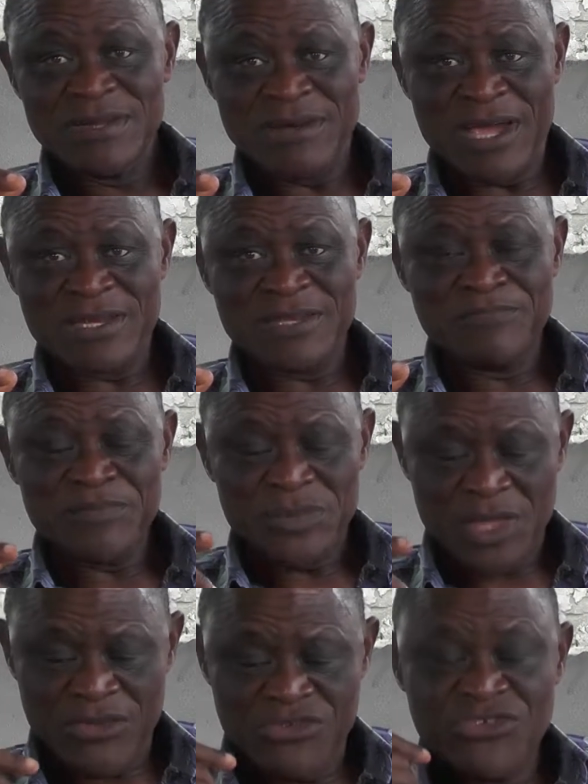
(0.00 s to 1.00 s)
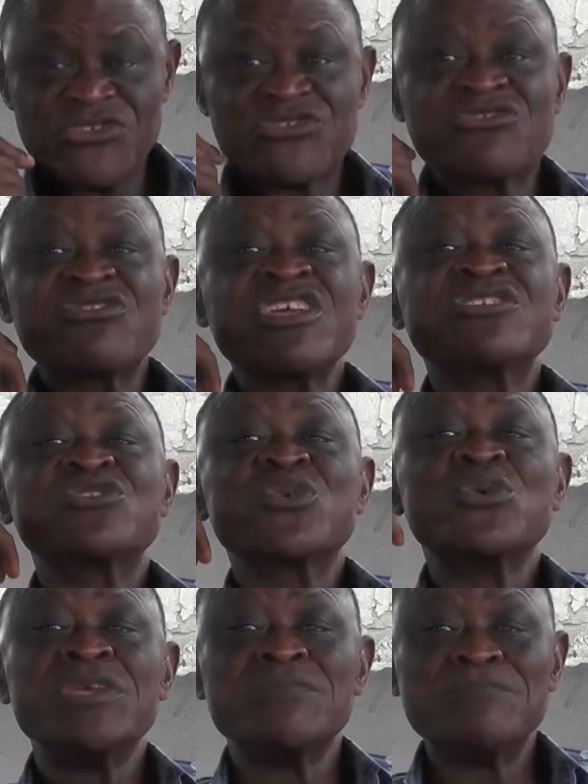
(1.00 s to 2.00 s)
right? It's straight
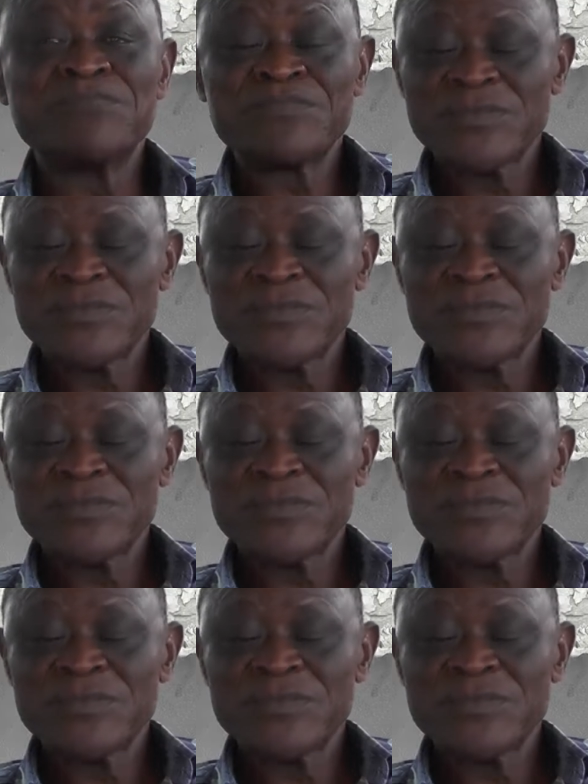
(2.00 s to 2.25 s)
to him.